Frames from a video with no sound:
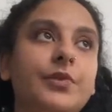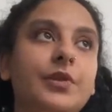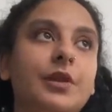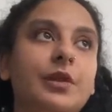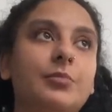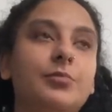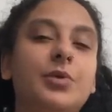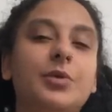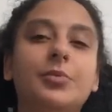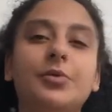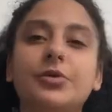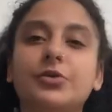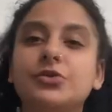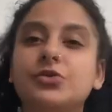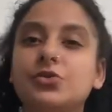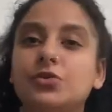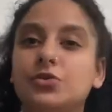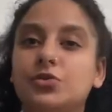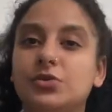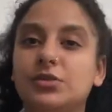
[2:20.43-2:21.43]
people are so
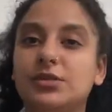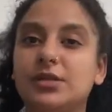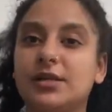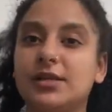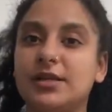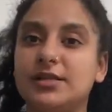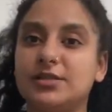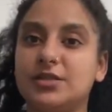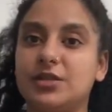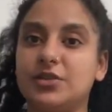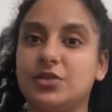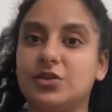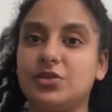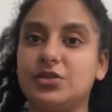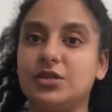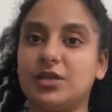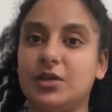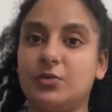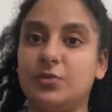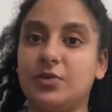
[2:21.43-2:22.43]
used to cleansing their
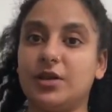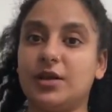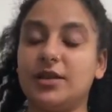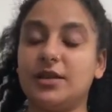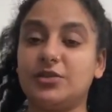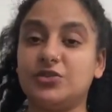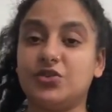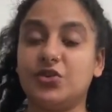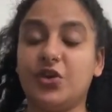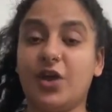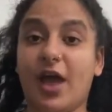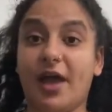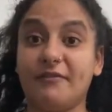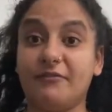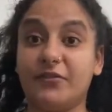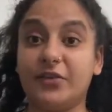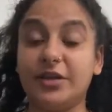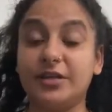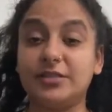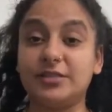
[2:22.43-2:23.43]
skin with a cleanser
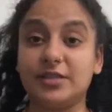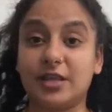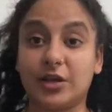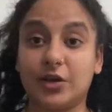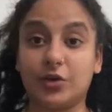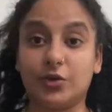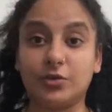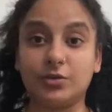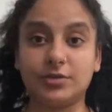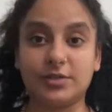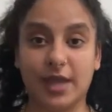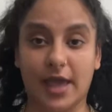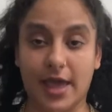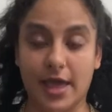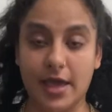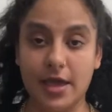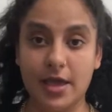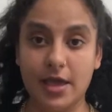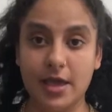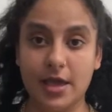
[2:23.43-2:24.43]
every single
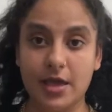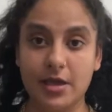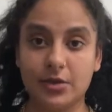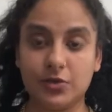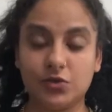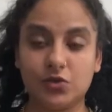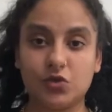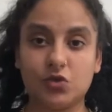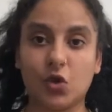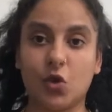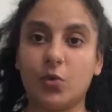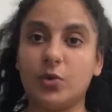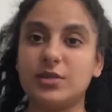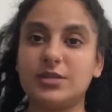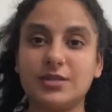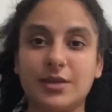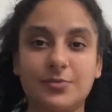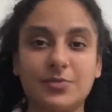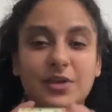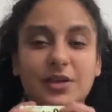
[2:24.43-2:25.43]
day. So with
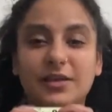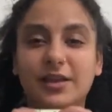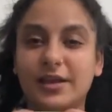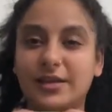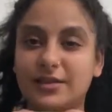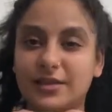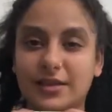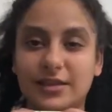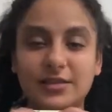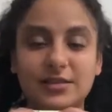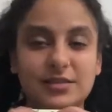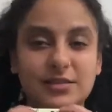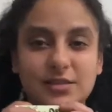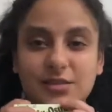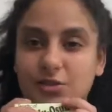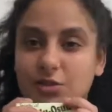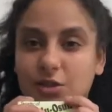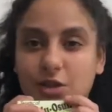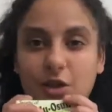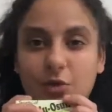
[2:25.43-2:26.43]
something like this,
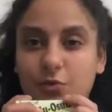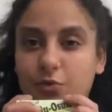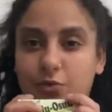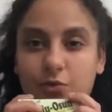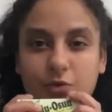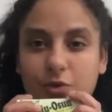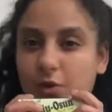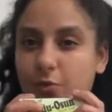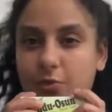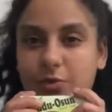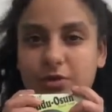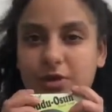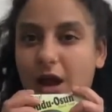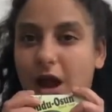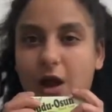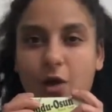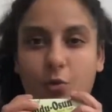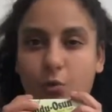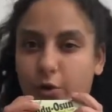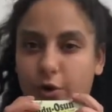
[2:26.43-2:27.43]
it would
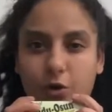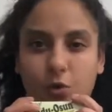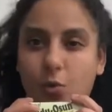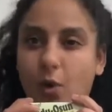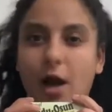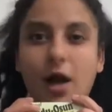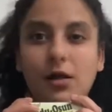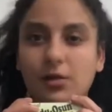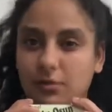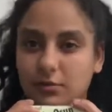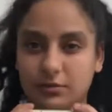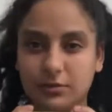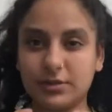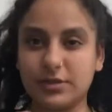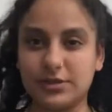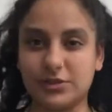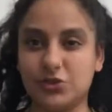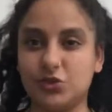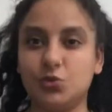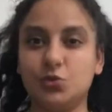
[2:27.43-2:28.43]
not work well,
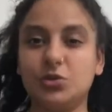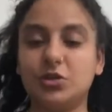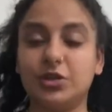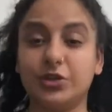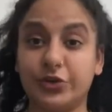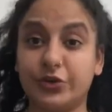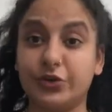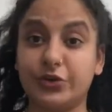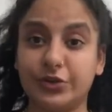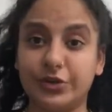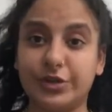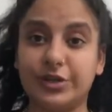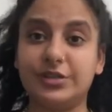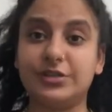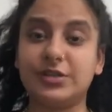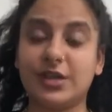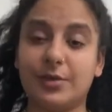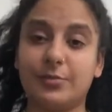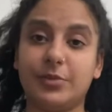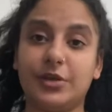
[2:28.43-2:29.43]
because you would literally
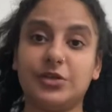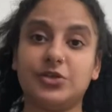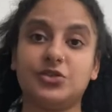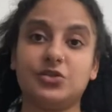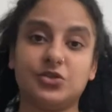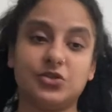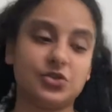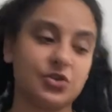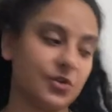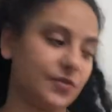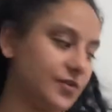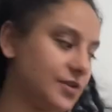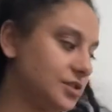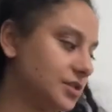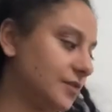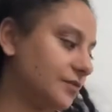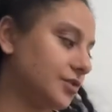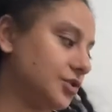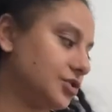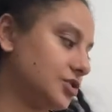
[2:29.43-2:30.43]
damage the surface of
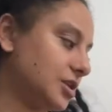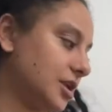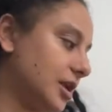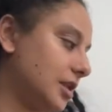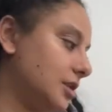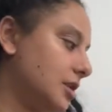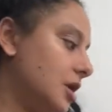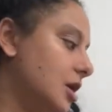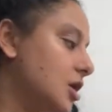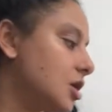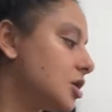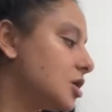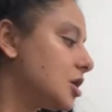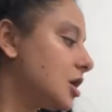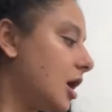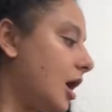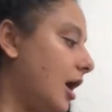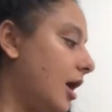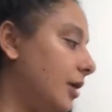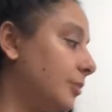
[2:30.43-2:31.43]
your skin.
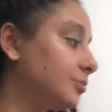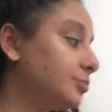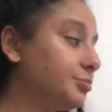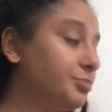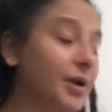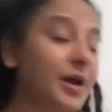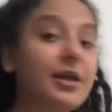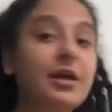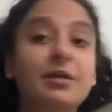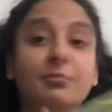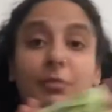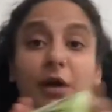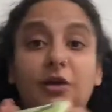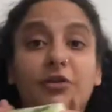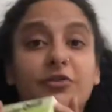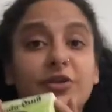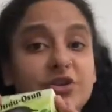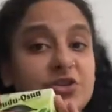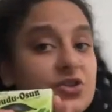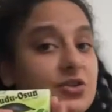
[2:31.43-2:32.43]
But in
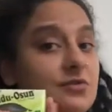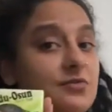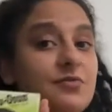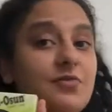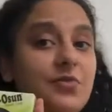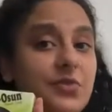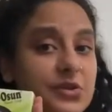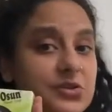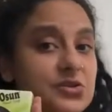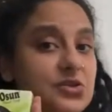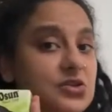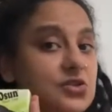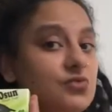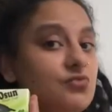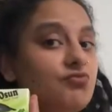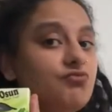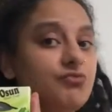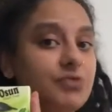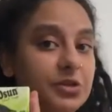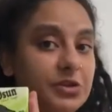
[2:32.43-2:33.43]
moderation, this is
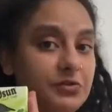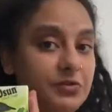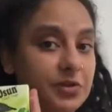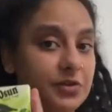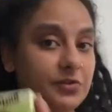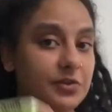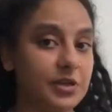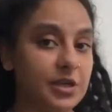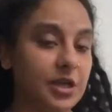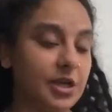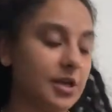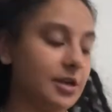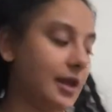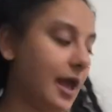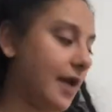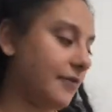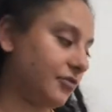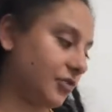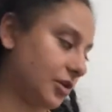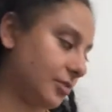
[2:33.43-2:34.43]
really good.
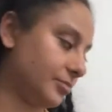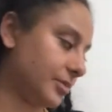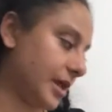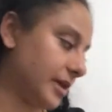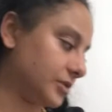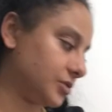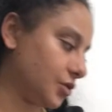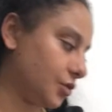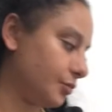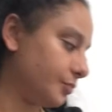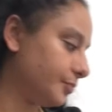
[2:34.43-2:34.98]
African black soap.